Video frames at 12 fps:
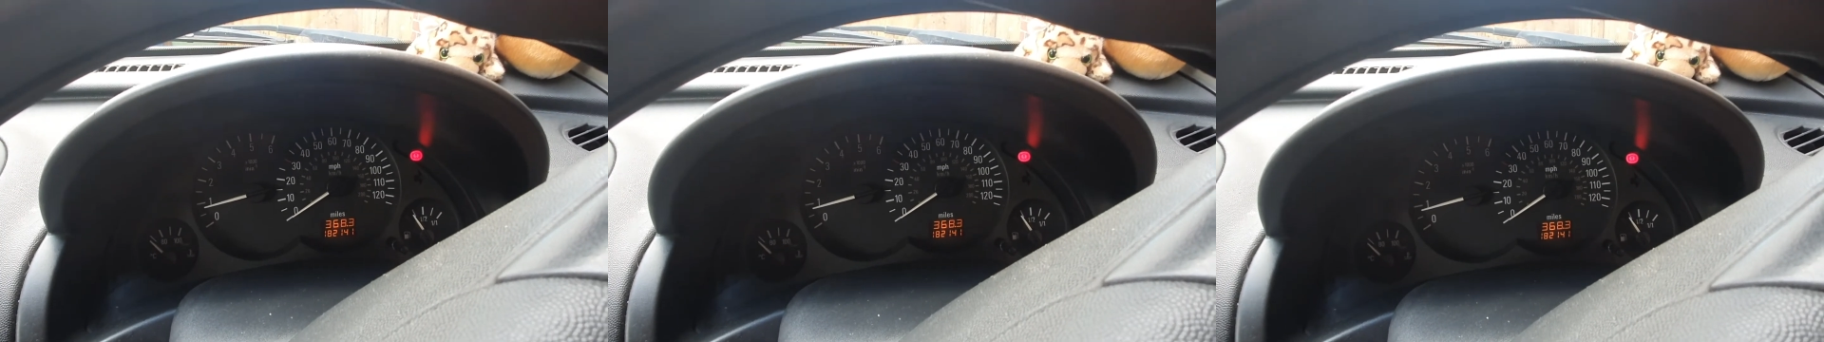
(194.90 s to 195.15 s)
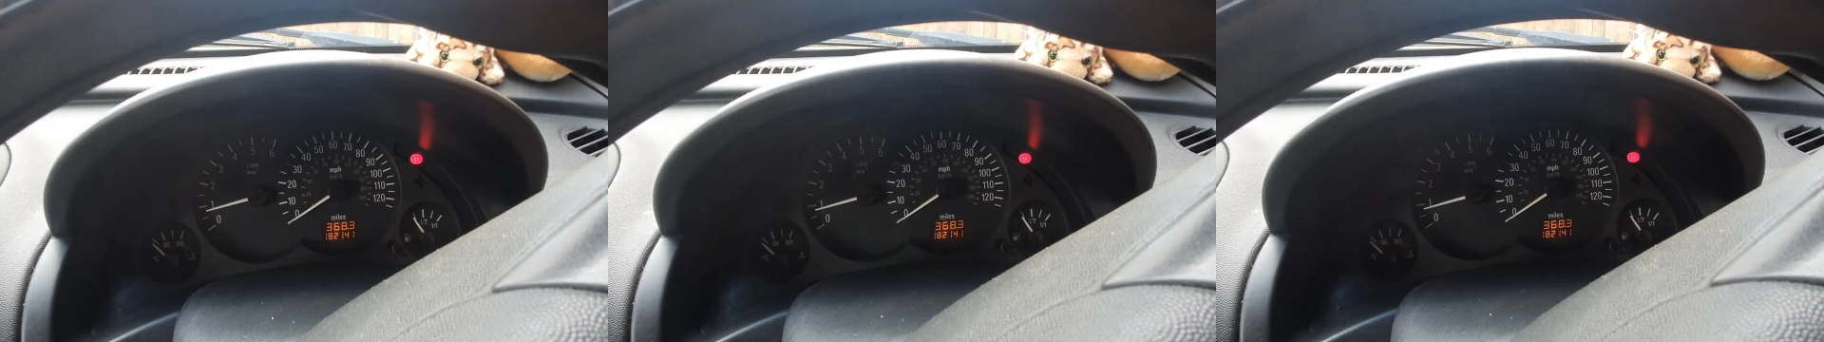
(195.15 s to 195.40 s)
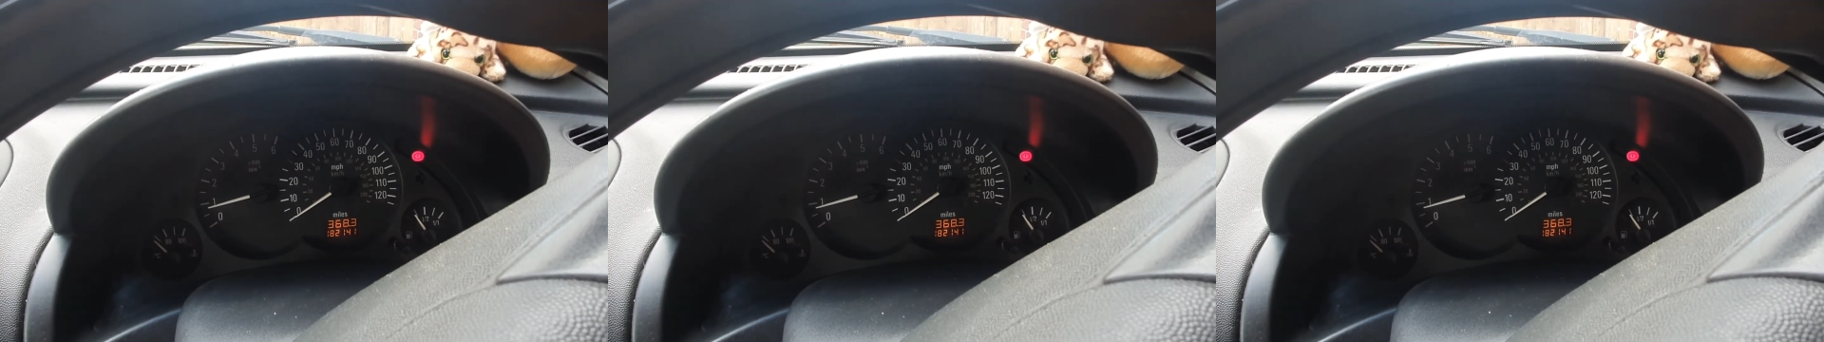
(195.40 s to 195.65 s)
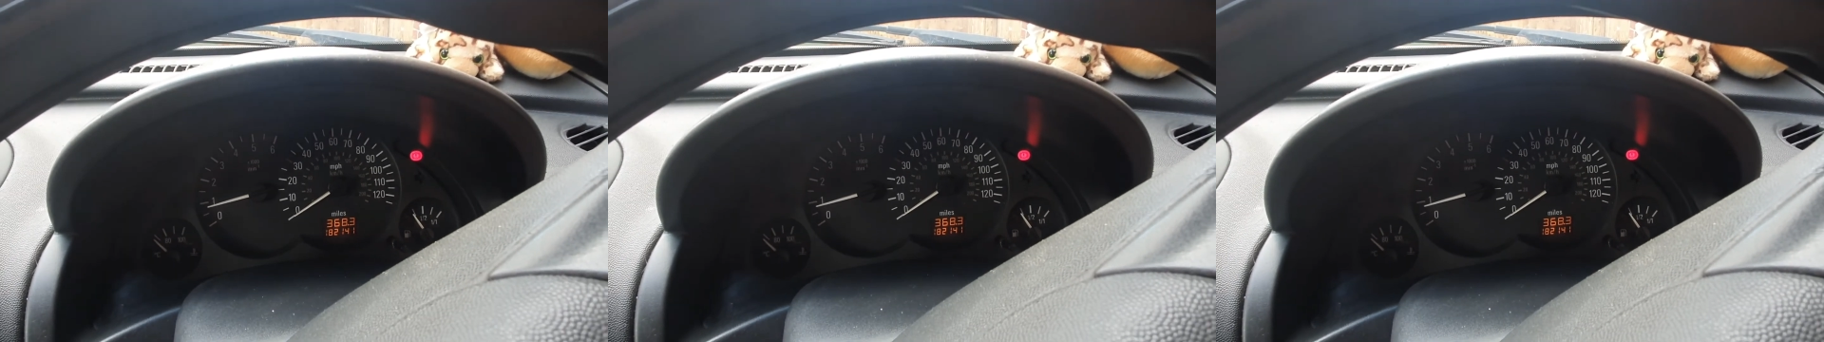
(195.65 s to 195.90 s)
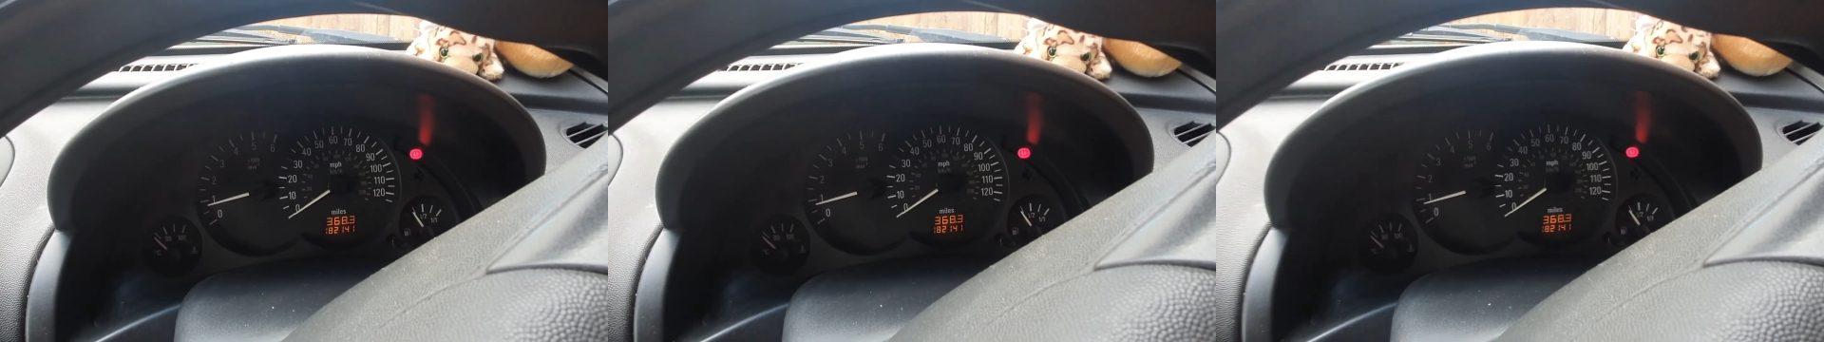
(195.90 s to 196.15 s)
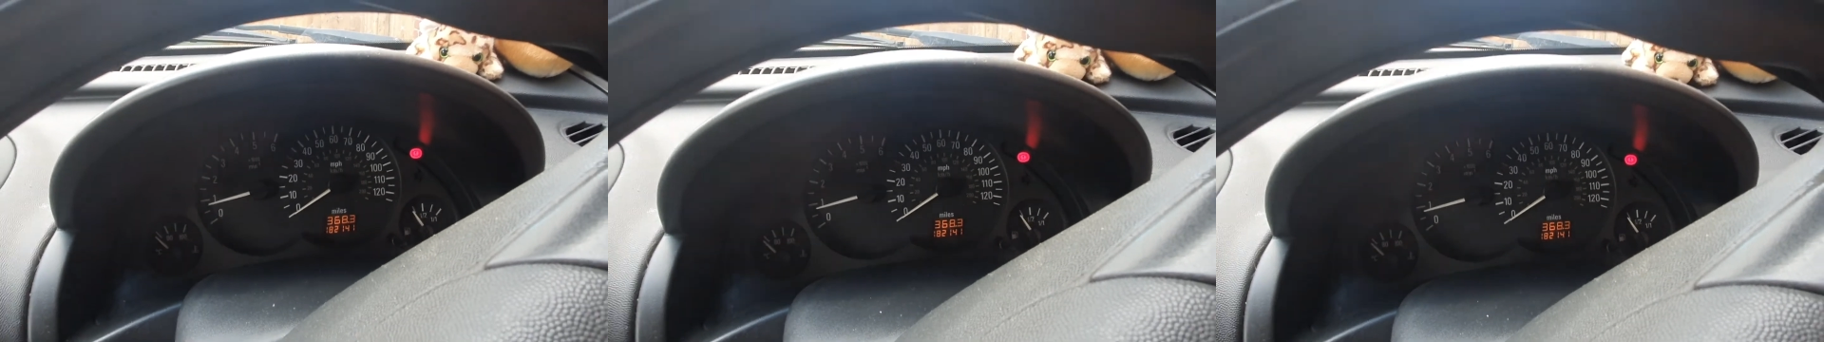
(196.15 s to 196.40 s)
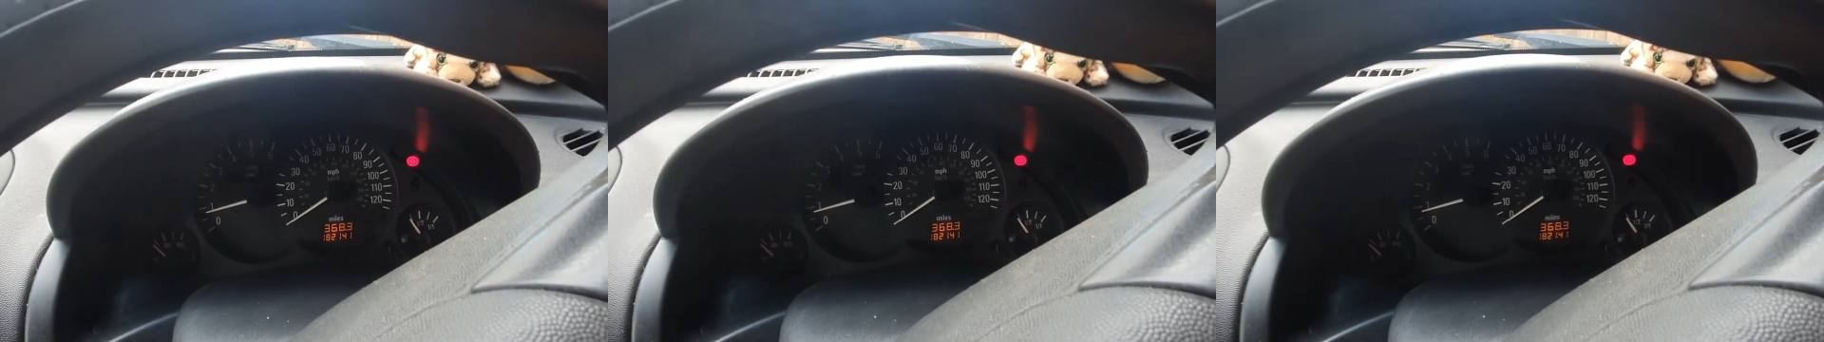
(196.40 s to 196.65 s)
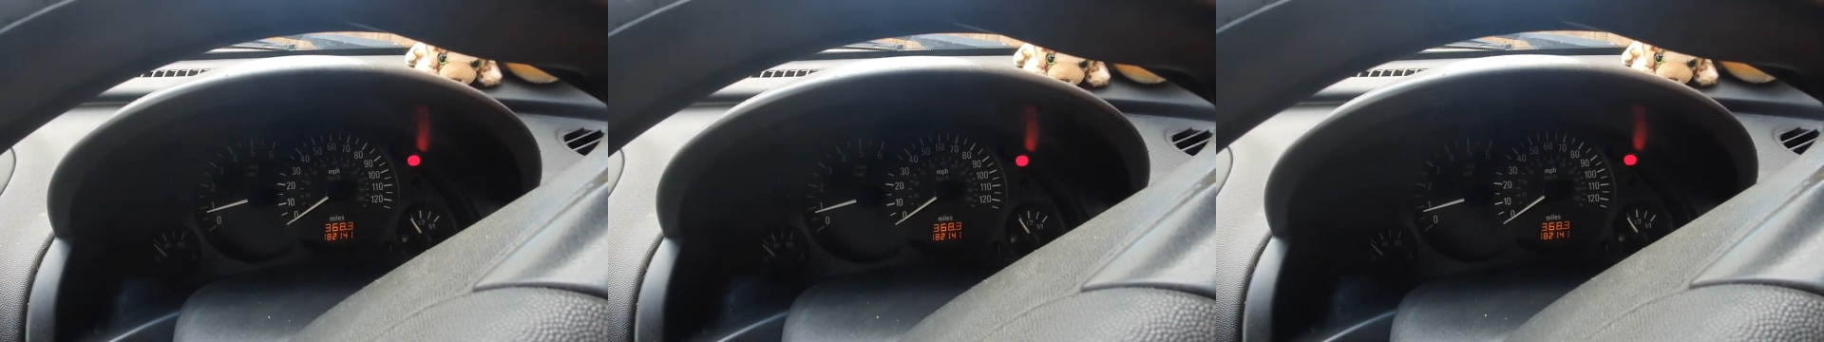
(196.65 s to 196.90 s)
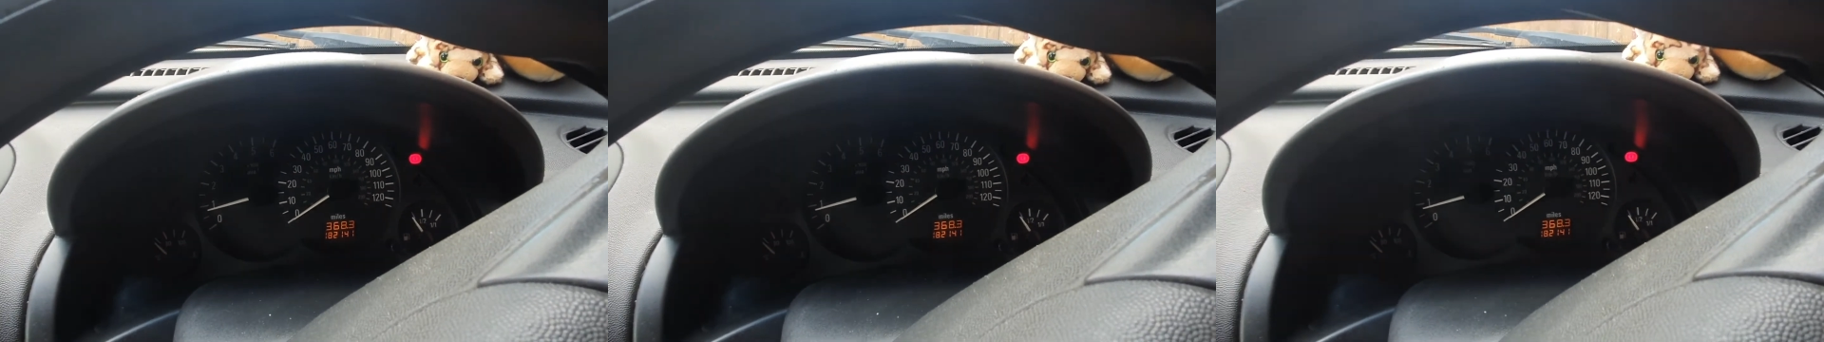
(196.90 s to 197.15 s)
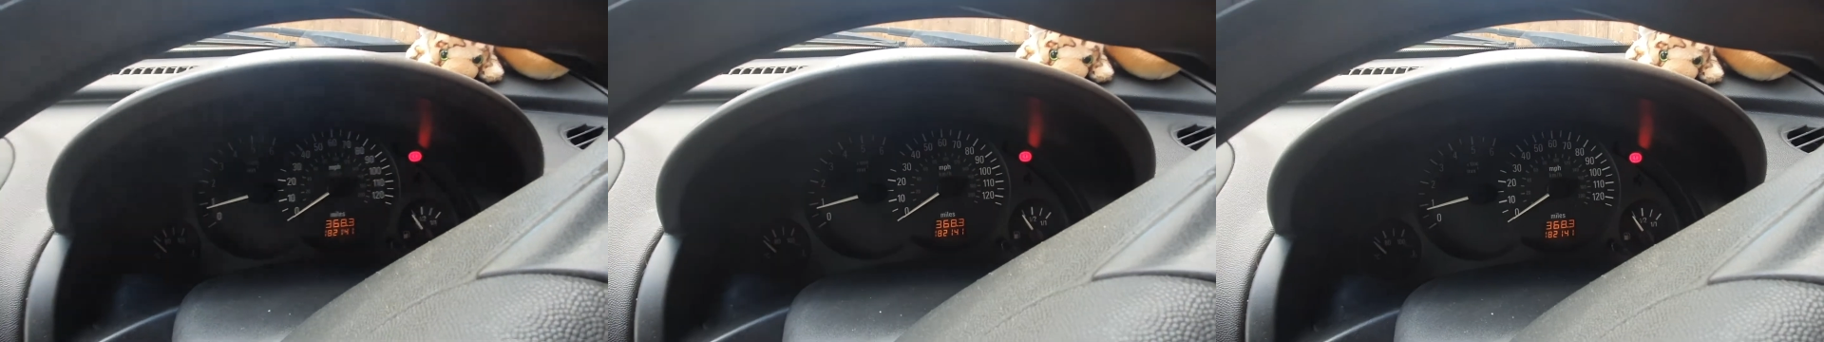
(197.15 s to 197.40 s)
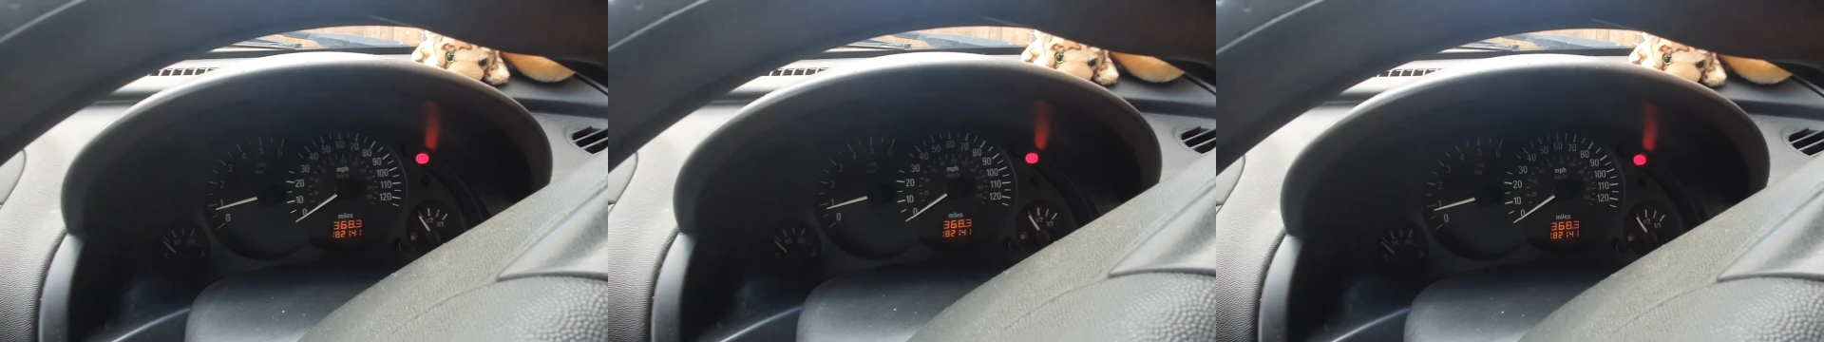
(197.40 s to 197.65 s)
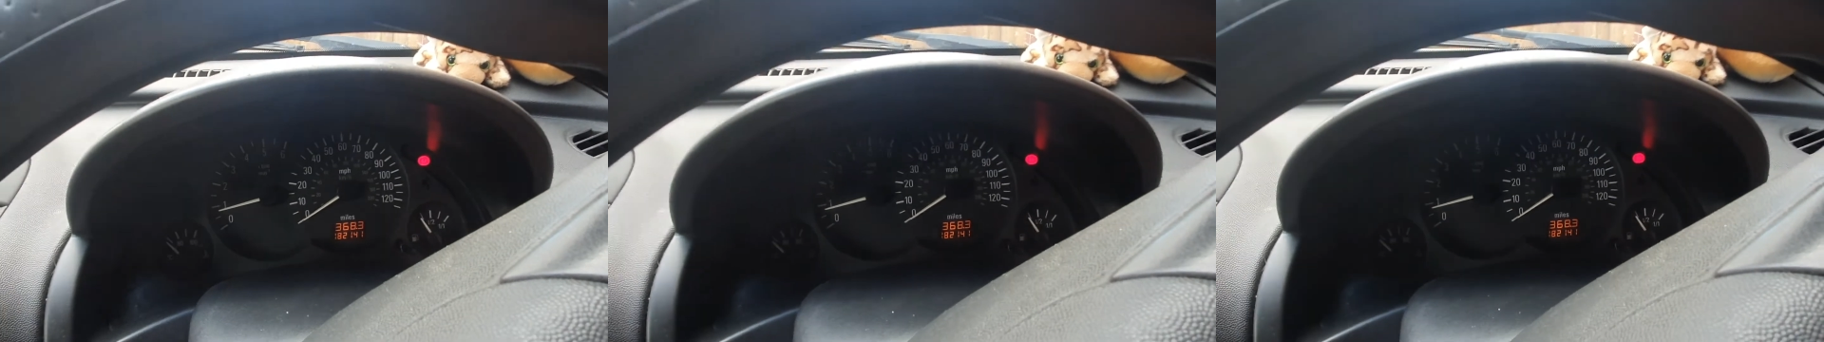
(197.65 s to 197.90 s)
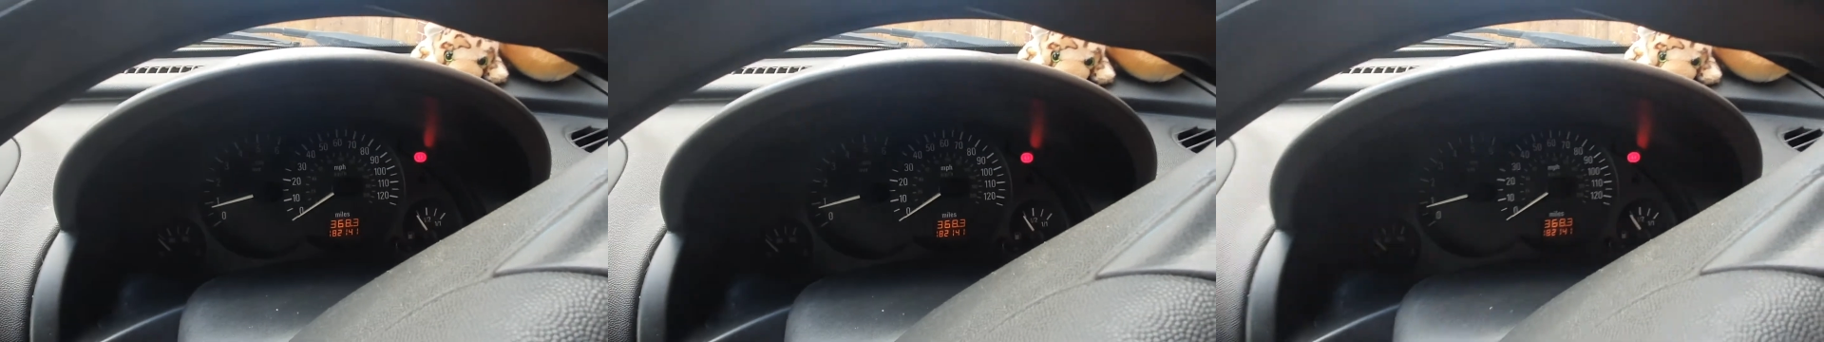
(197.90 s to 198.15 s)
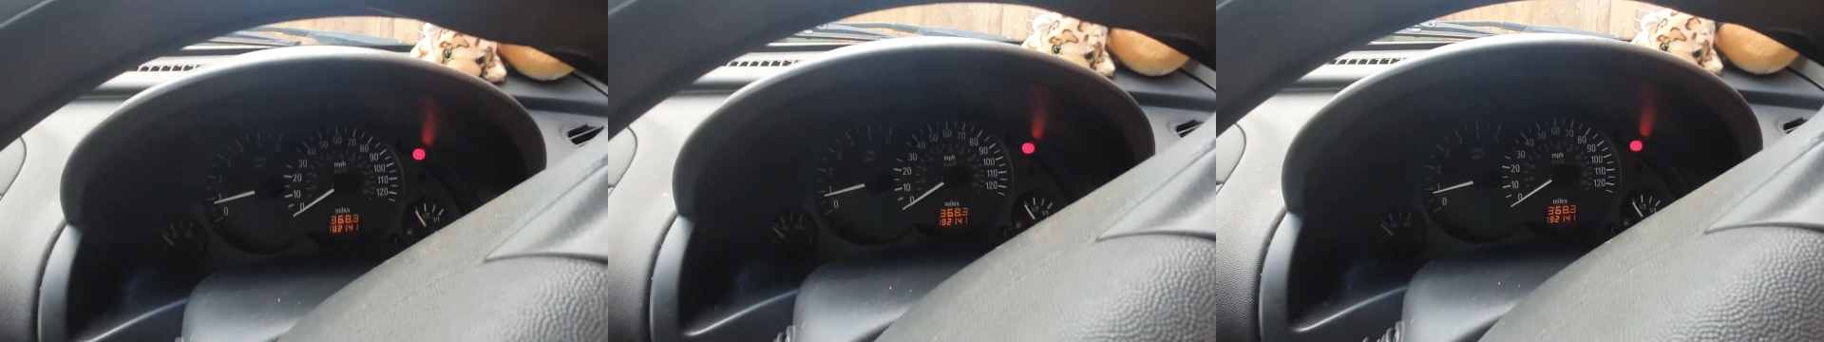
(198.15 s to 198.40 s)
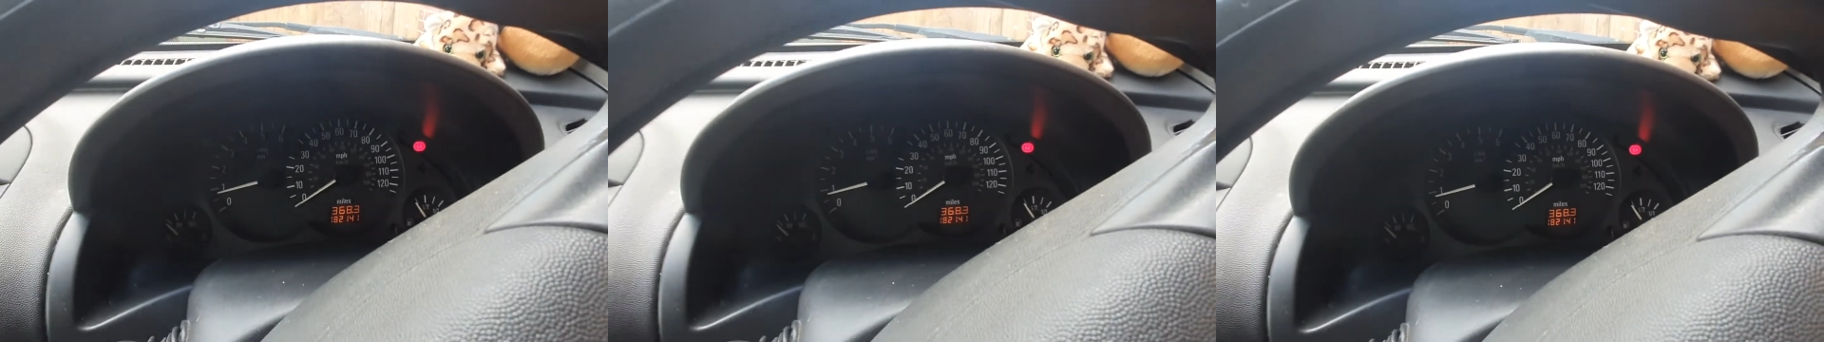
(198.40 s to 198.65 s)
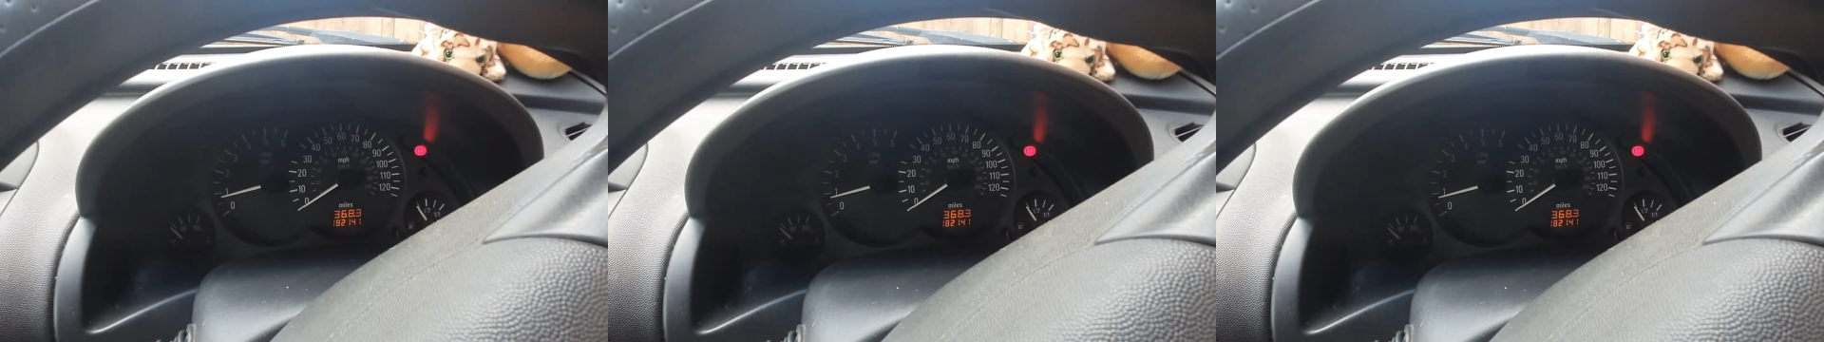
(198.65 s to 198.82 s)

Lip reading: Nobody's mouth can be seen.